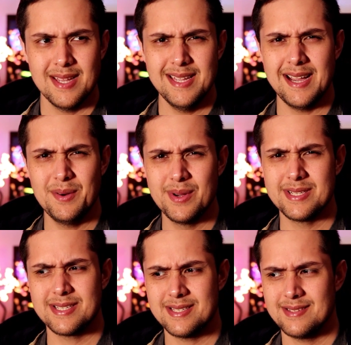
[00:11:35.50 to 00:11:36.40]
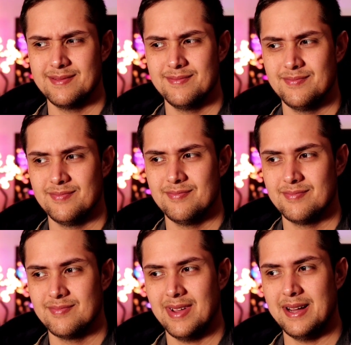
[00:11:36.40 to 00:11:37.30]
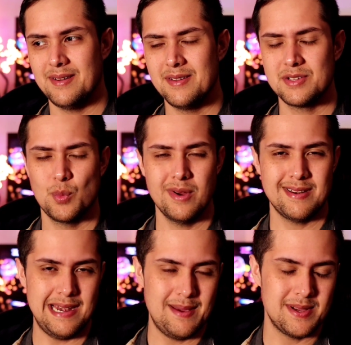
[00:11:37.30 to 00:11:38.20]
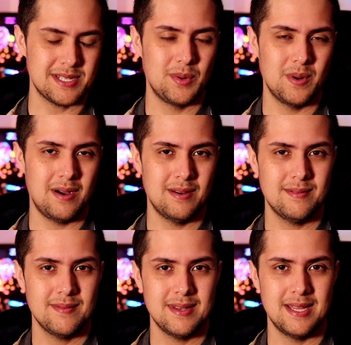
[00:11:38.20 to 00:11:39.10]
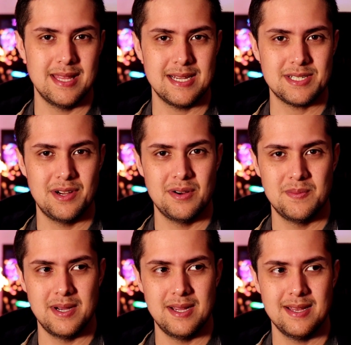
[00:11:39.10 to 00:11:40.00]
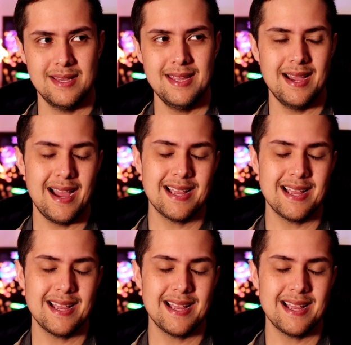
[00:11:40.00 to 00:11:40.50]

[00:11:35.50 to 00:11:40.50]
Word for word: yeah, it was. There's uh, there were some weird dynamics going on in that show, but yeah,